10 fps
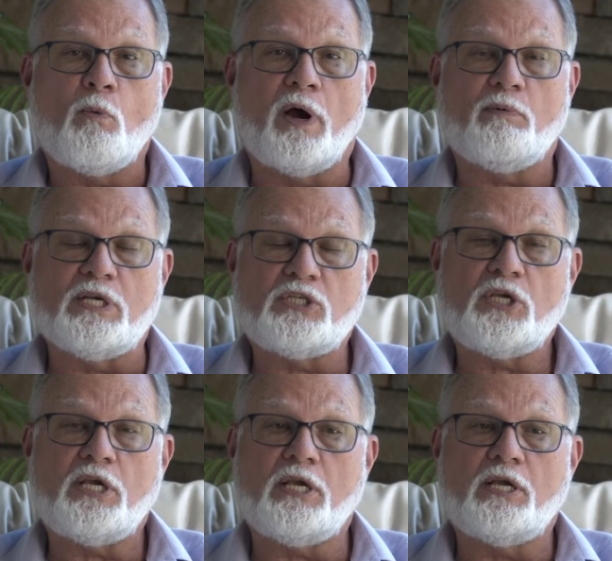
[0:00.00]
what we
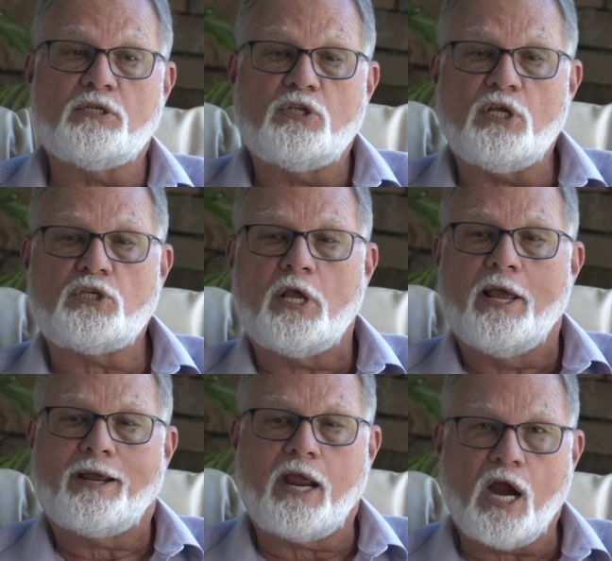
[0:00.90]
see is this
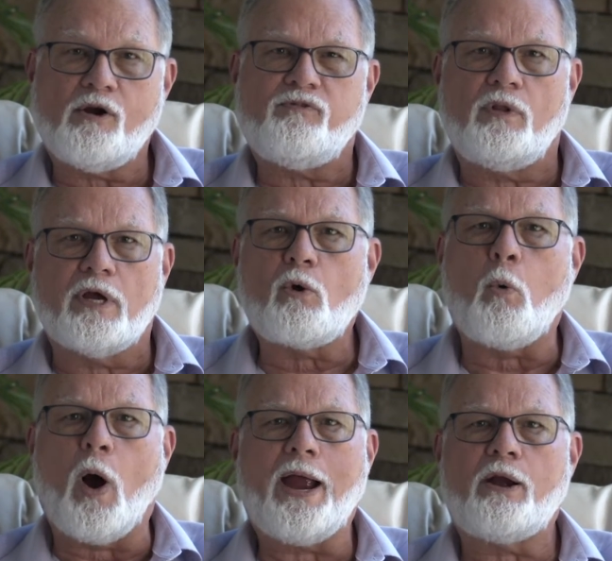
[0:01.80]
careful
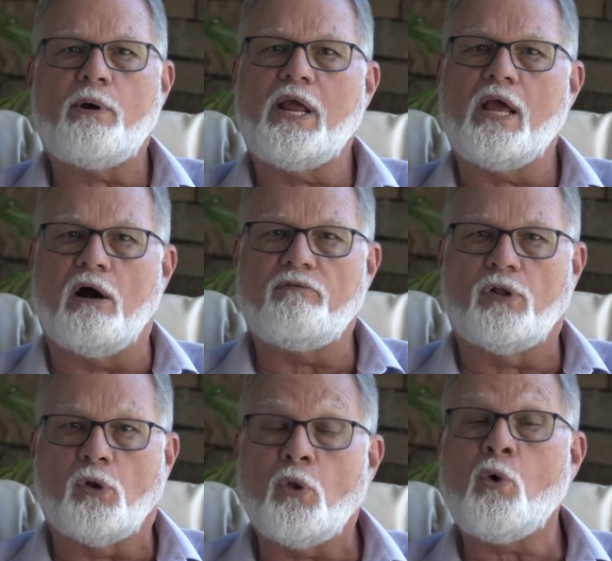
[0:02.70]
inquiry of
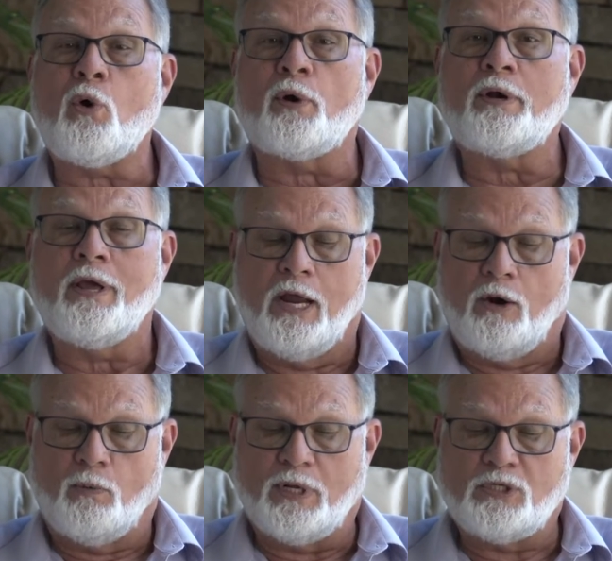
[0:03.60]
the Lord
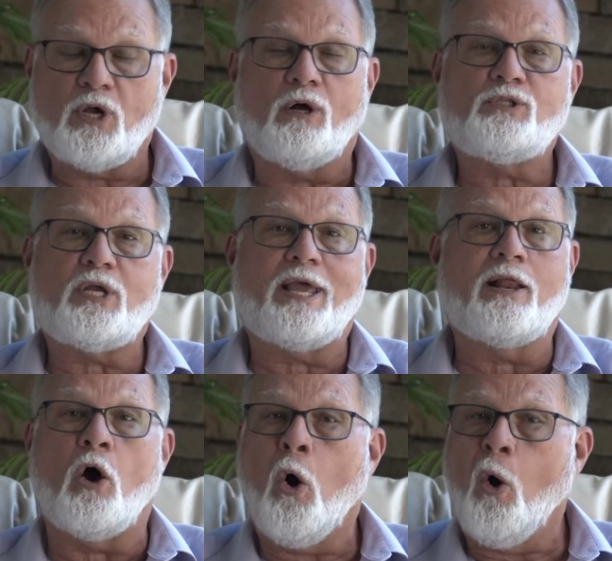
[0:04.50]
results in
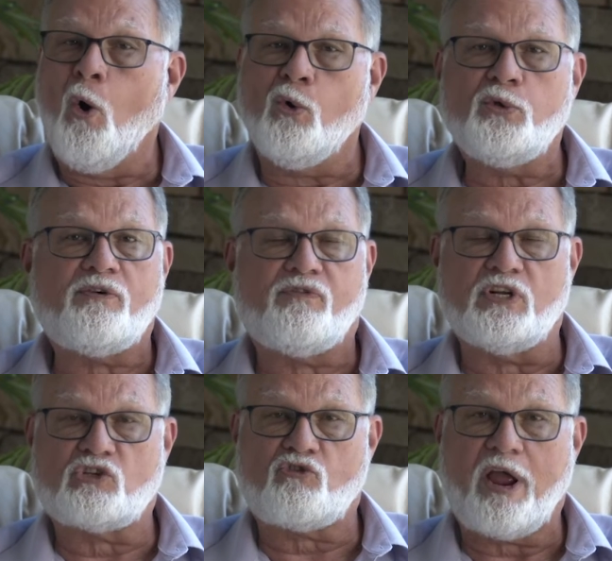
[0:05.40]
a whole
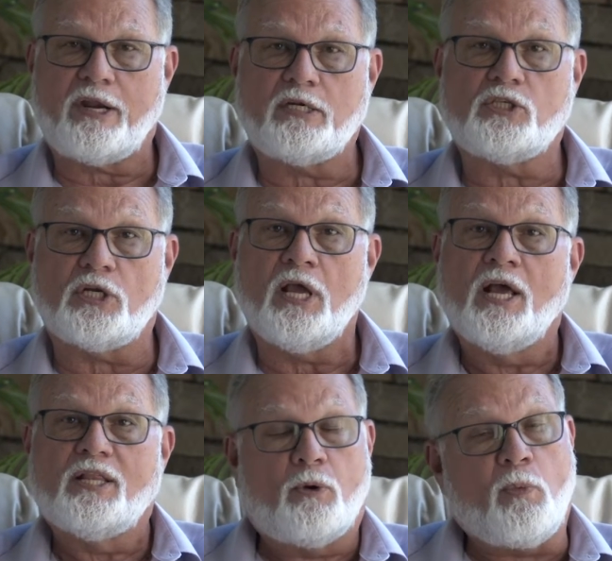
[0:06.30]
different strategy
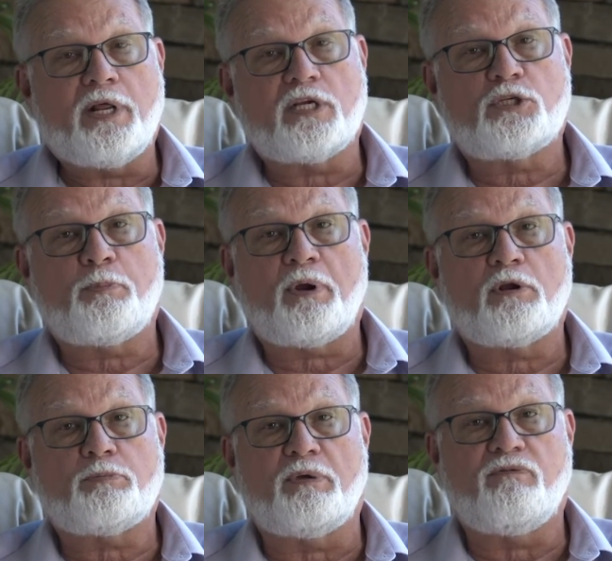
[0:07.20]
than what he
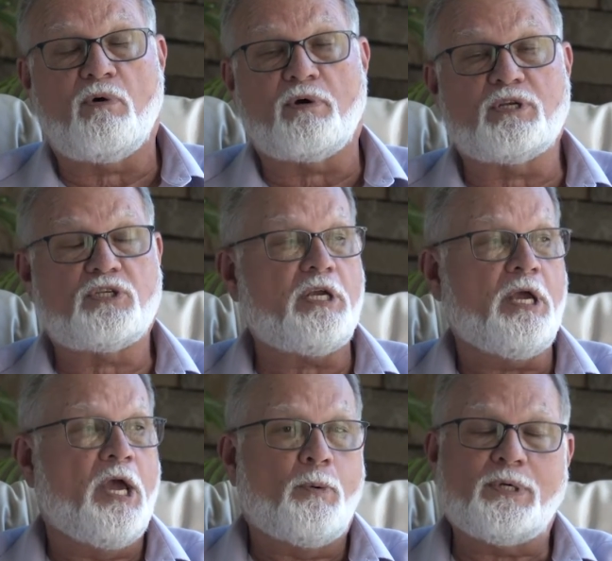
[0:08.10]
experienced before. You see,
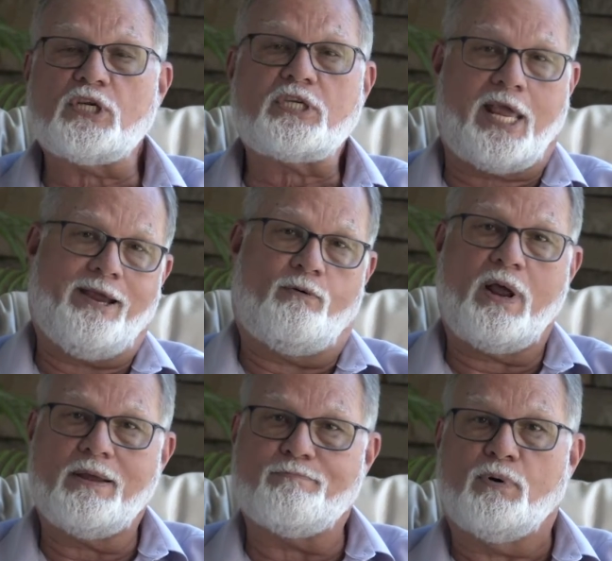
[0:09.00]
we just can't
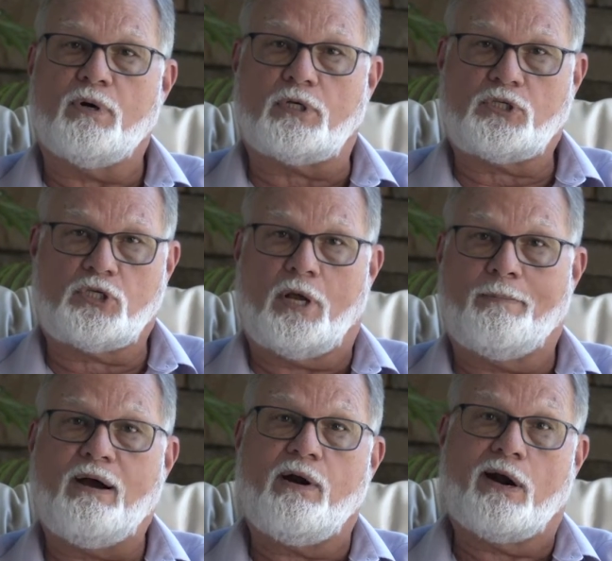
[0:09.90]
write books
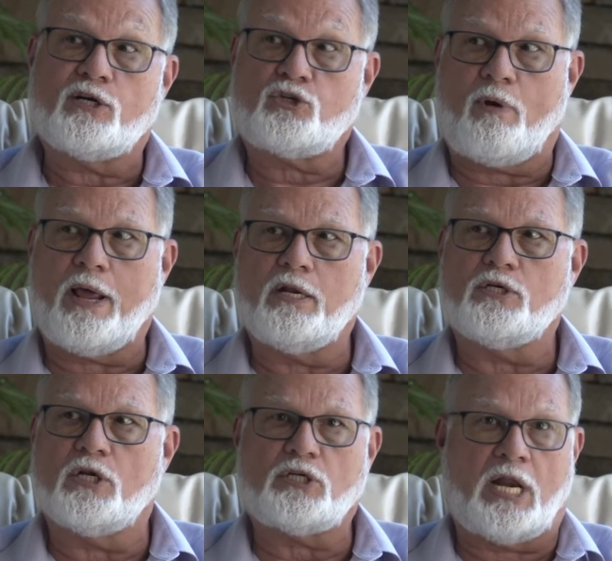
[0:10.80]
about our
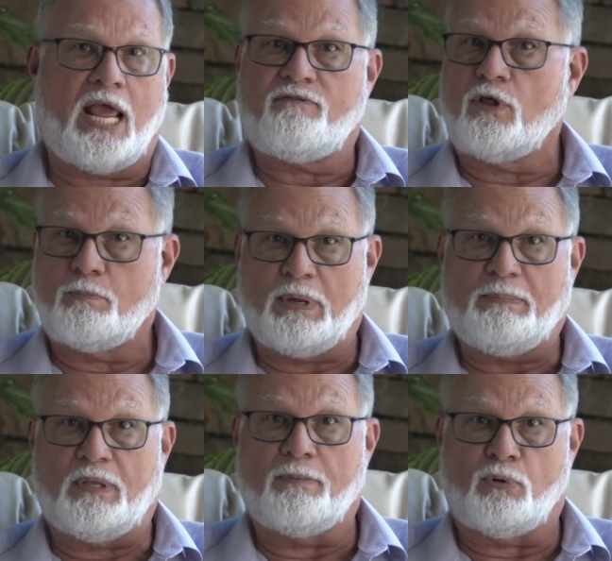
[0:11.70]
strategies and have other
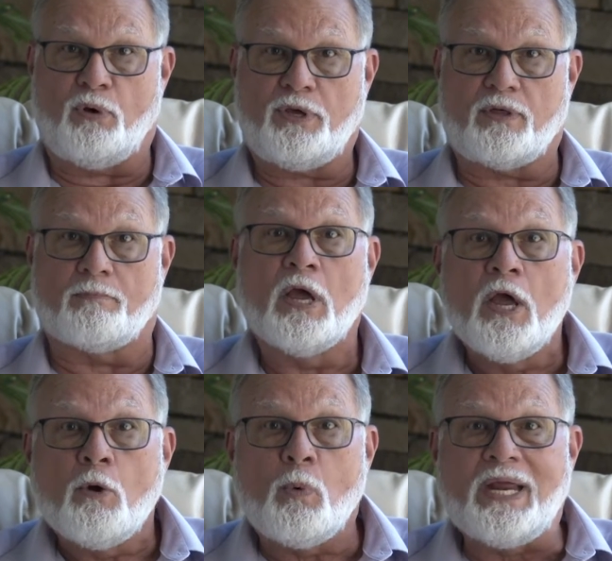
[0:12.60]
people employ them.
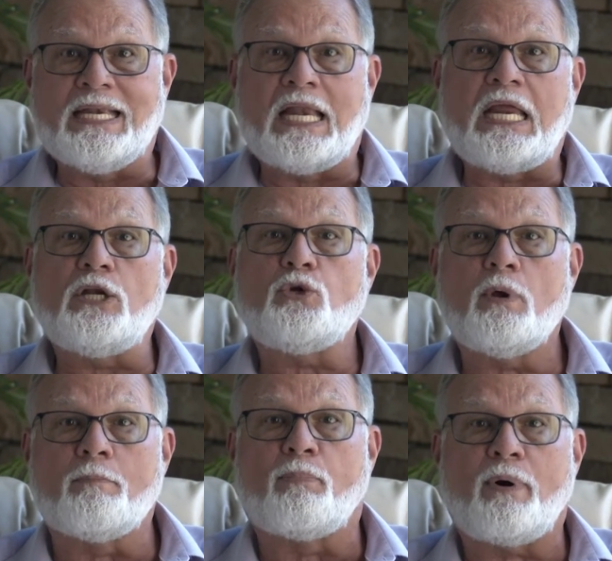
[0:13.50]
We need to
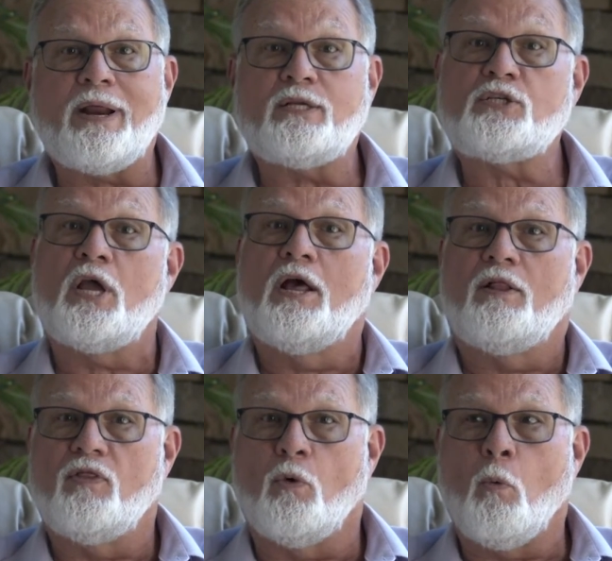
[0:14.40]
embrace
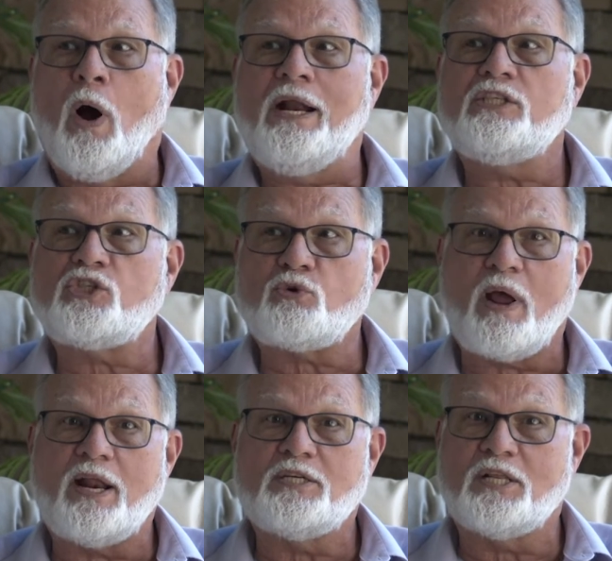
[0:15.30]
the one
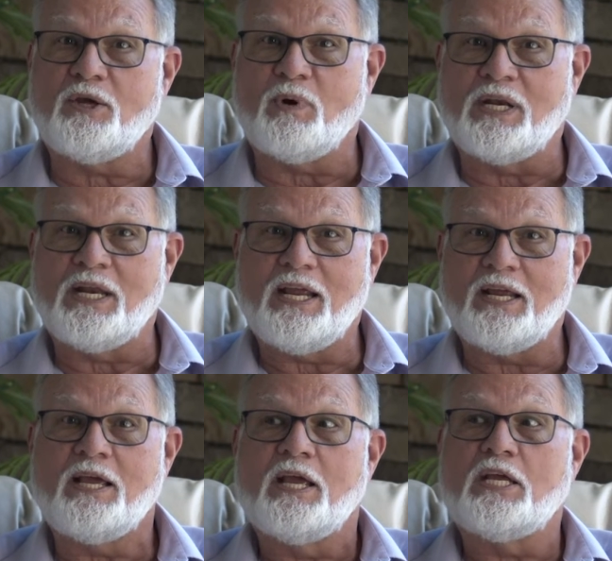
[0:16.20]
strategy that we
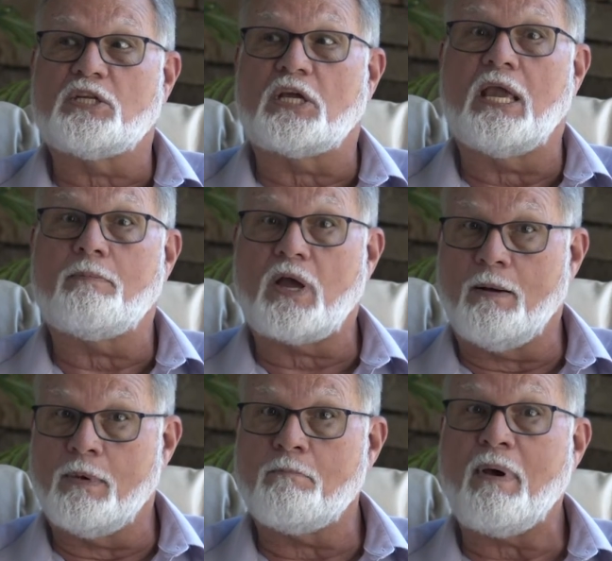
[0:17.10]
need is to keep
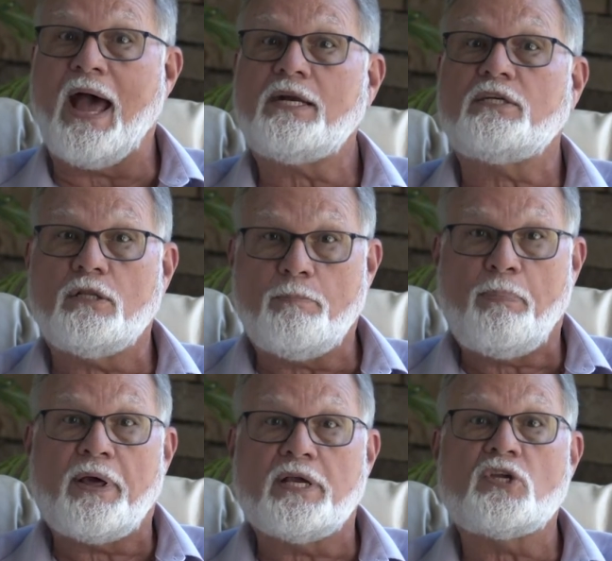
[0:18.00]
coming back to the
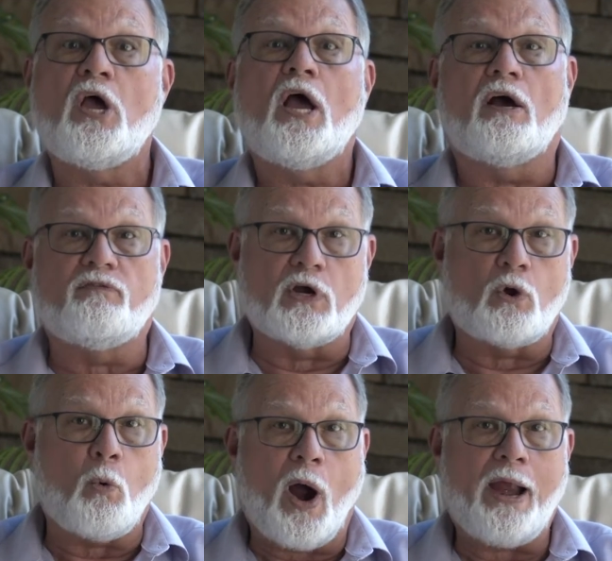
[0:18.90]
place of
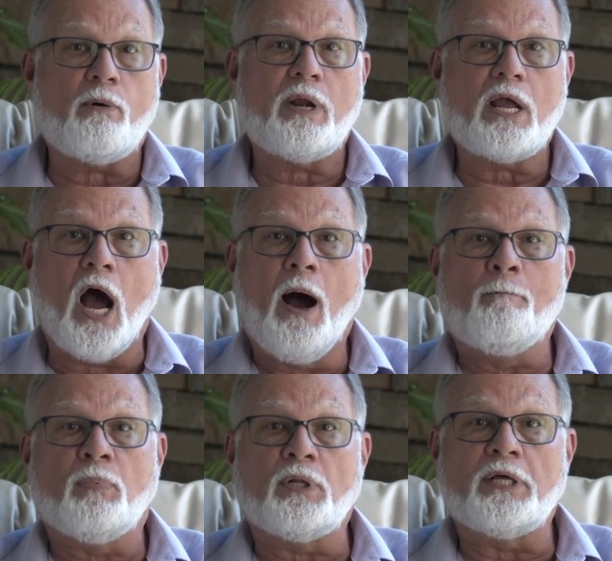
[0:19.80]
inquiring
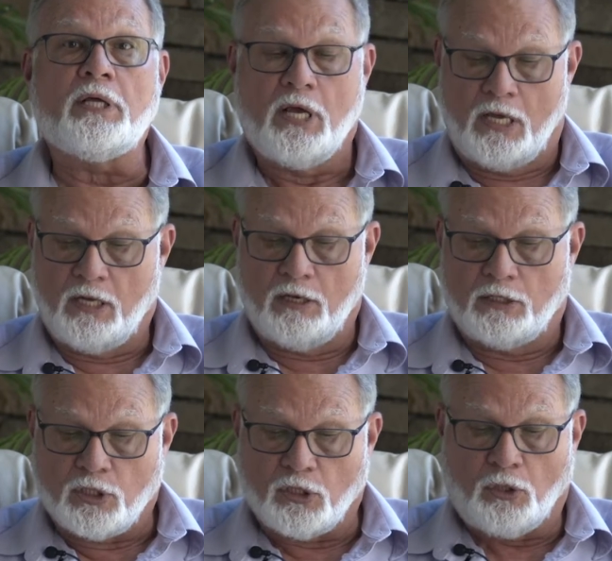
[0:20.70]
humbly
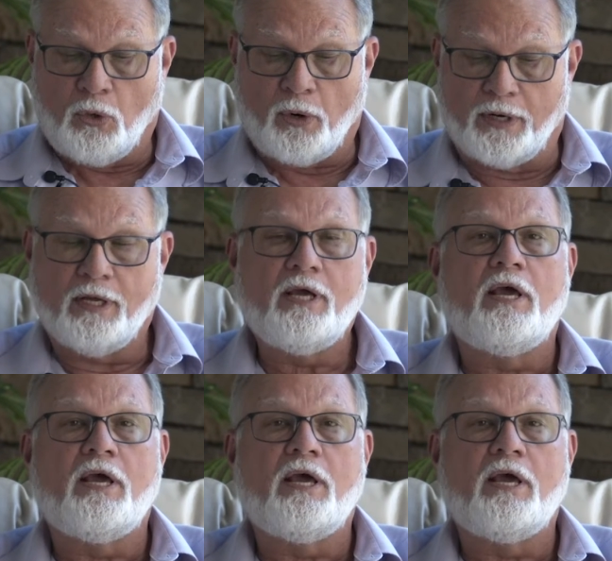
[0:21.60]
to the Lord.